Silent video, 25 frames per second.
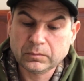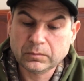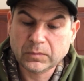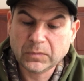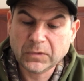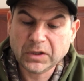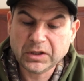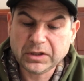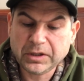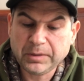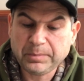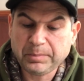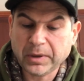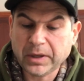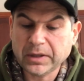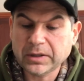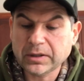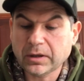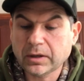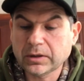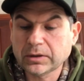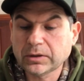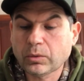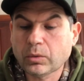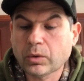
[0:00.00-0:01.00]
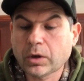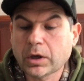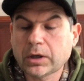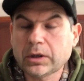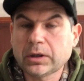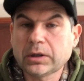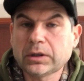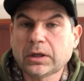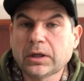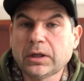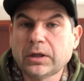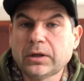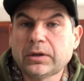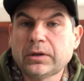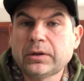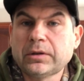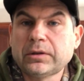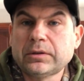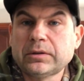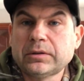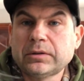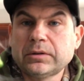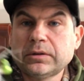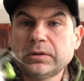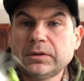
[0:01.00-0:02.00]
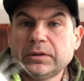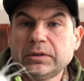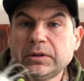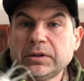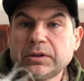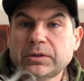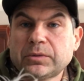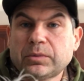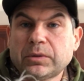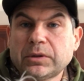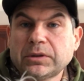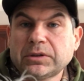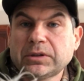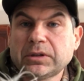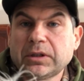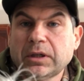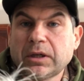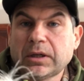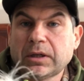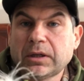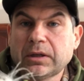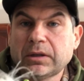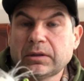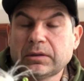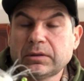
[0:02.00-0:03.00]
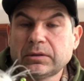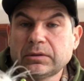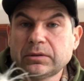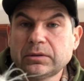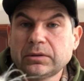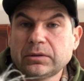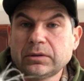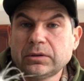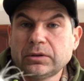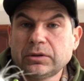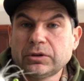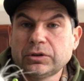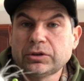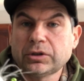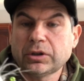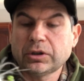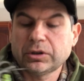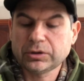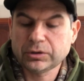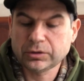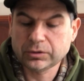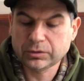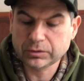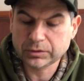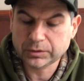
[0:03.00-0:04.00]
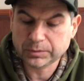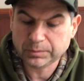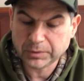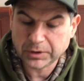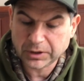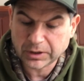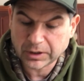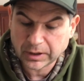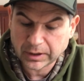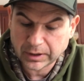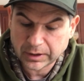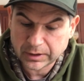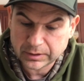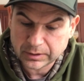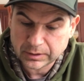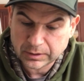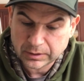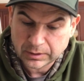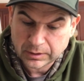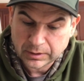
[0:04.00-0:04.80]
It depends on the watercolor. This one's got a chartreuse bead head.